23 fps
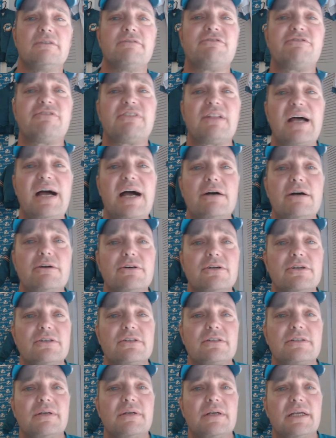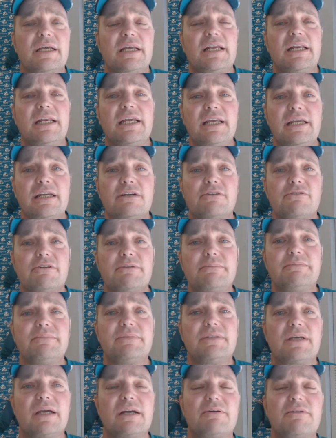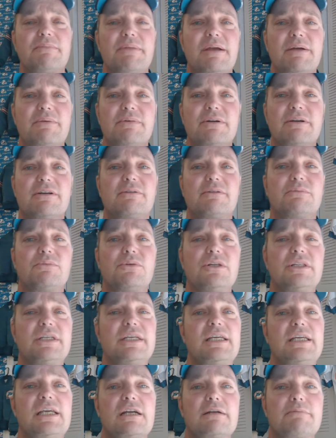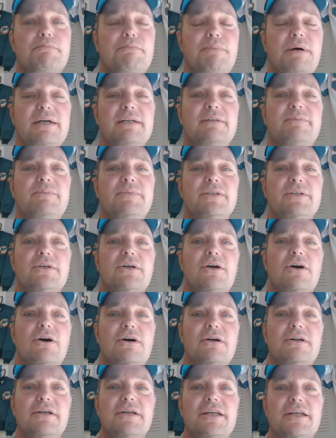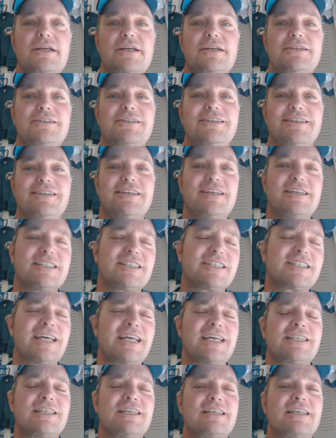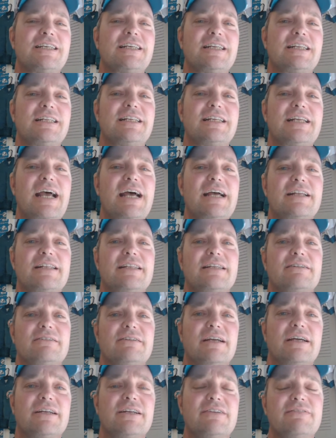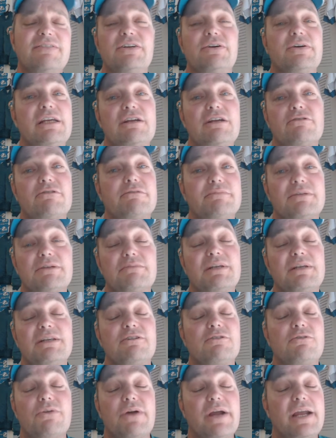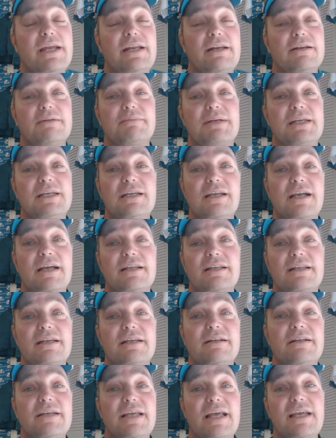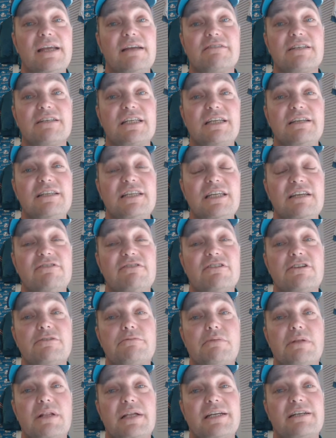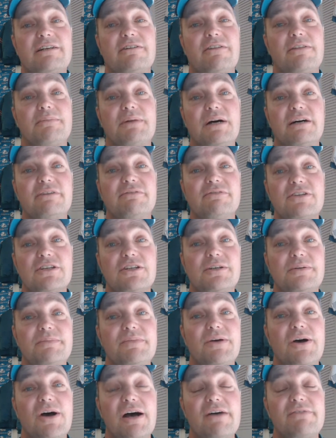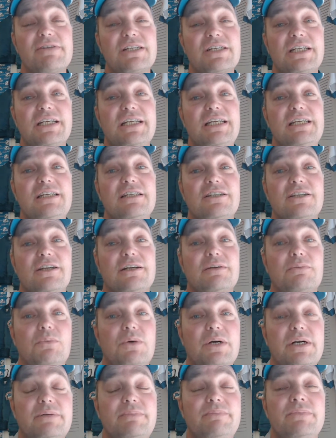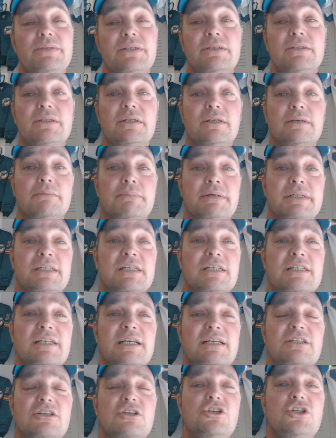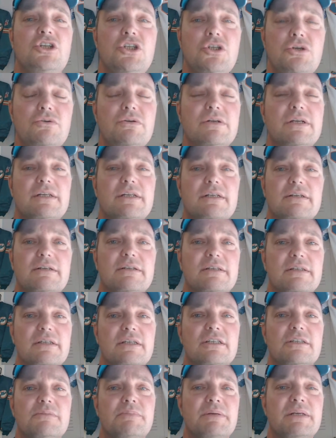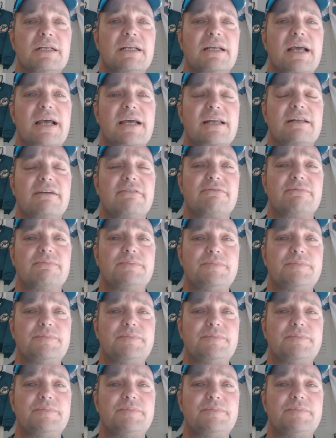Flowers and Ingram. I go, man, we're gonna really kick butt, and it just hasn't gotten there yet. Even though Ingram's been great, I mean, he got AFC defensive player of the month, so obviously he's done well, but just as a unit, it's been kind of